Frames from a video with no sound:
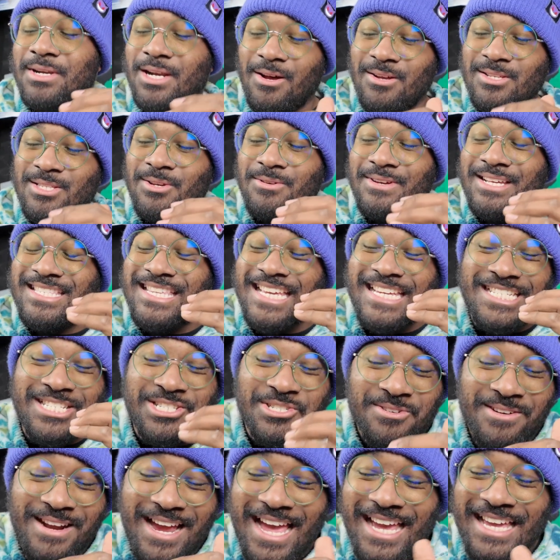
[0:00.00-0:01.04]
but also it's a
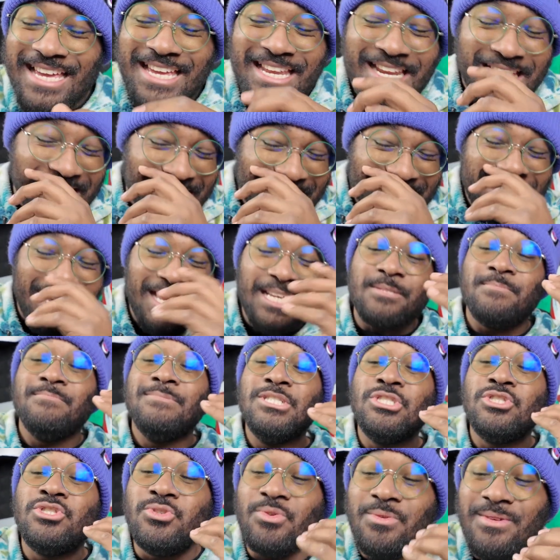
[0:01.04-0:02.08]
dragon and it takes
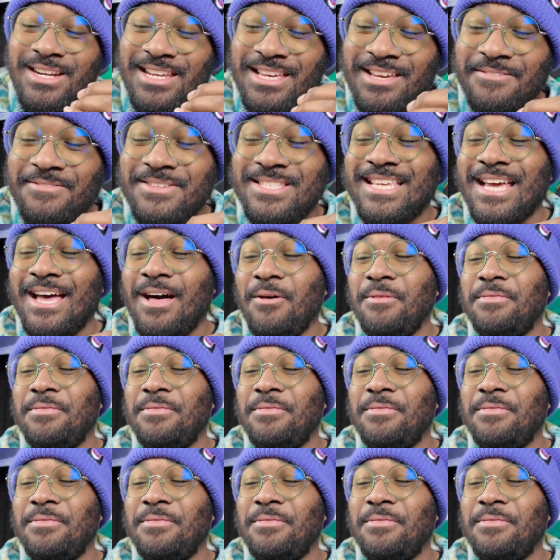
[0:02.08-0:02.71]
majority of its